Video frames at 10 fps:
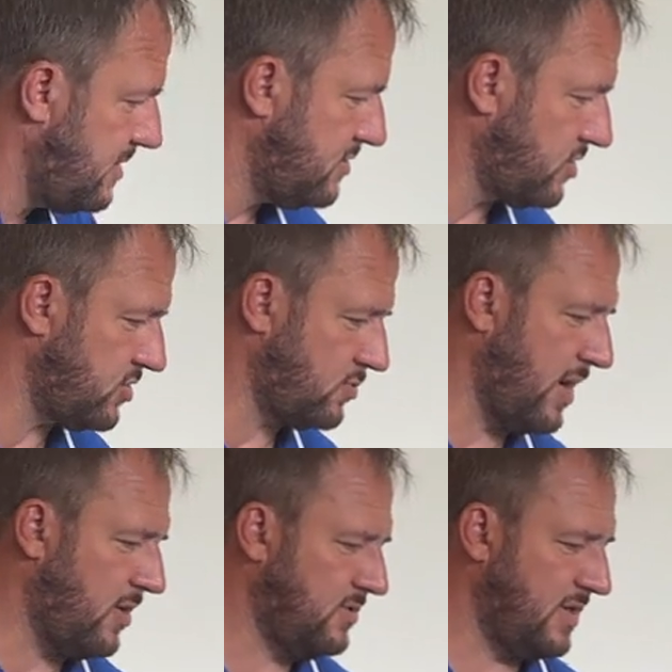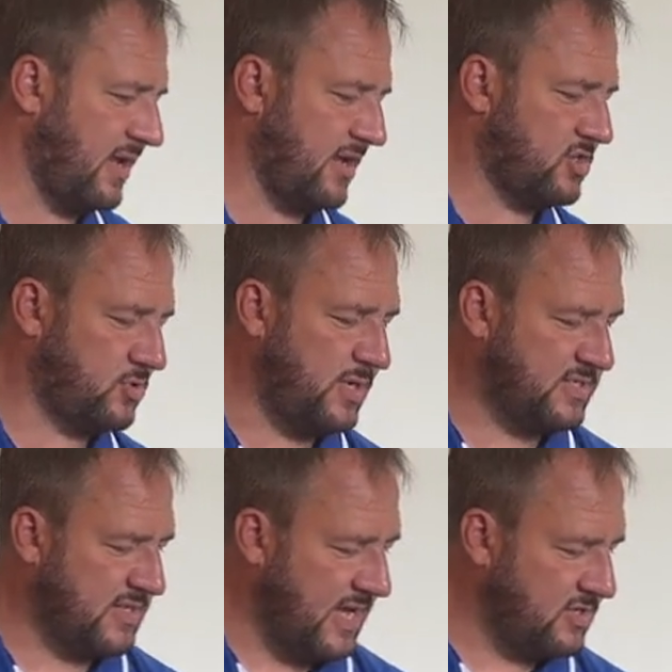turns around and I got a
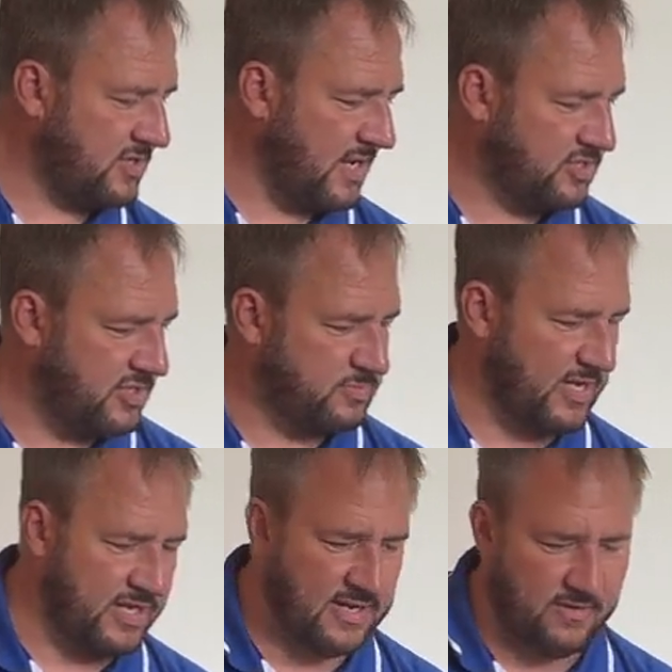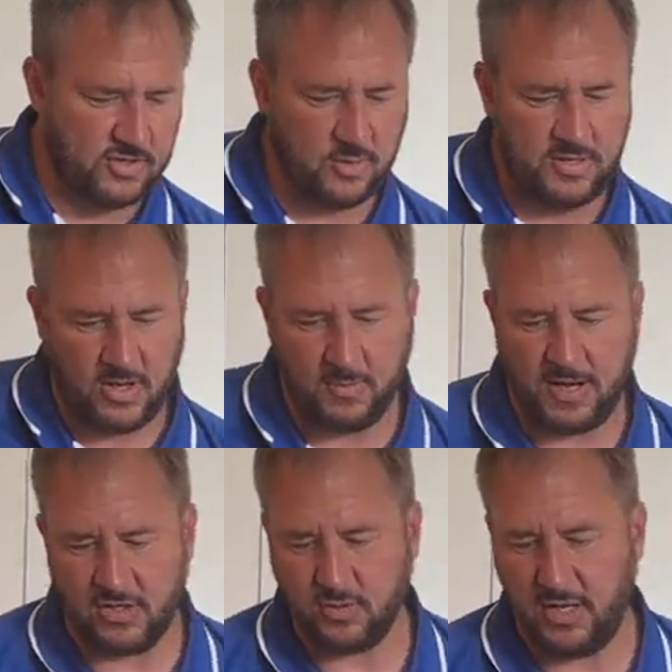treat, I gypped you, I didn't have a treat there, but I
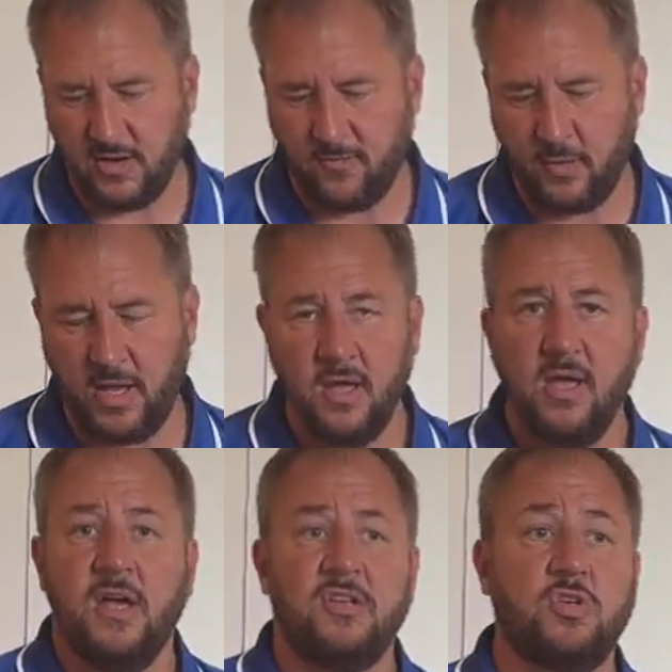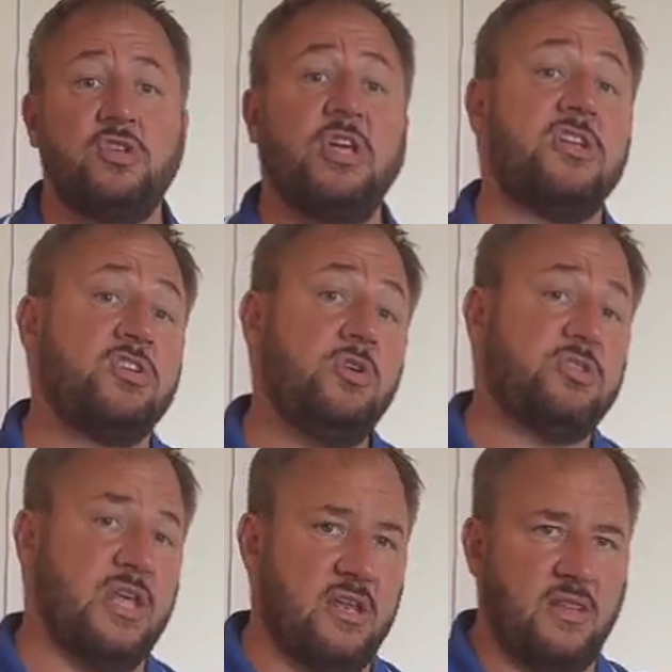got a treat here for you. So she gets
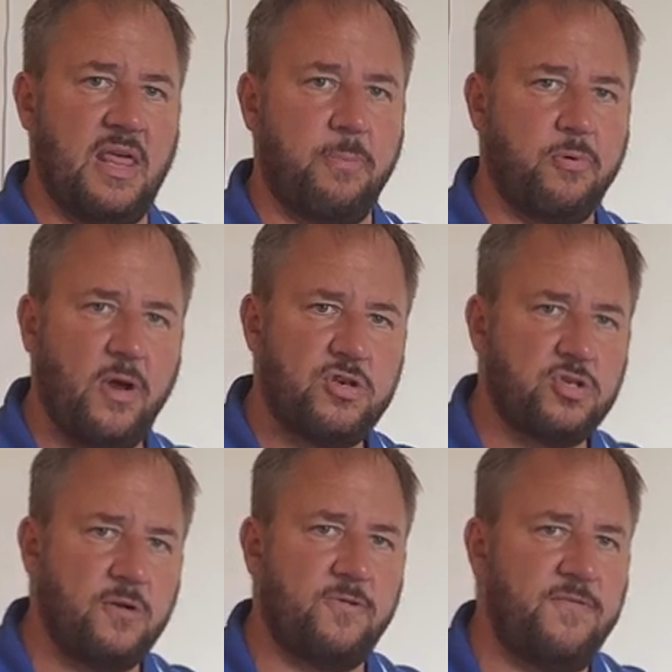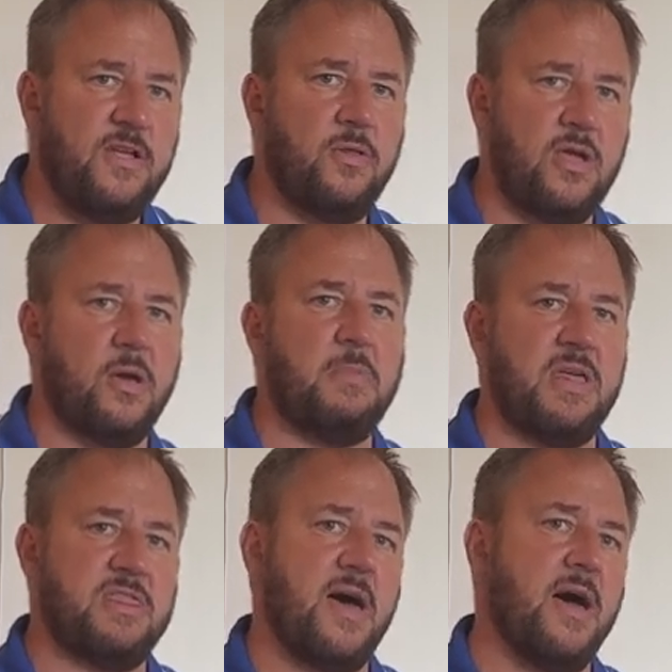used to that. That pressure feeling on my
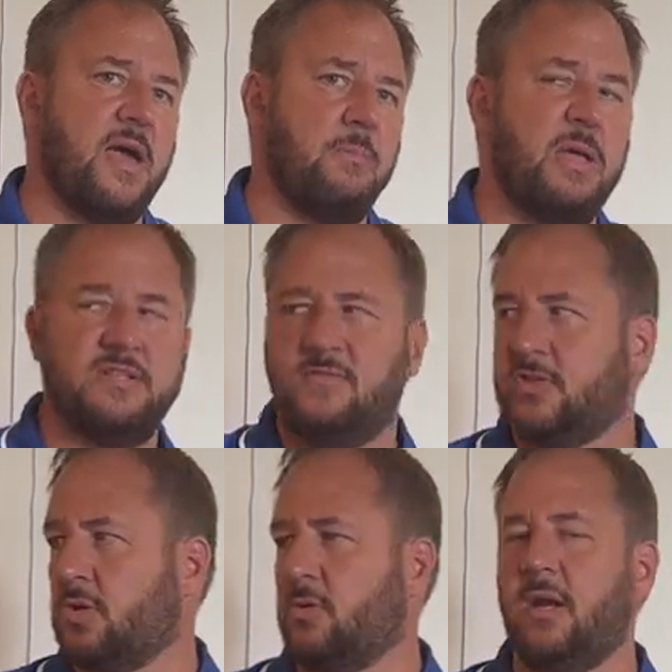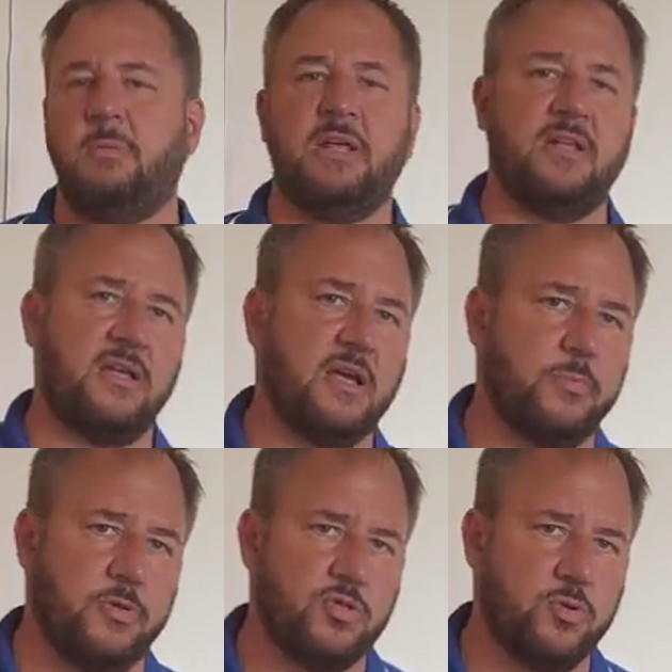thigh means if I turn around, I'm gonna get a
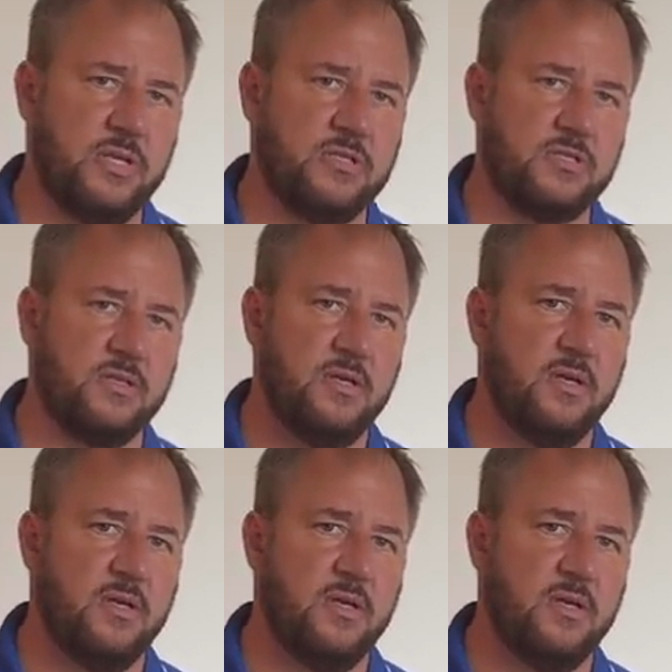couple of treats.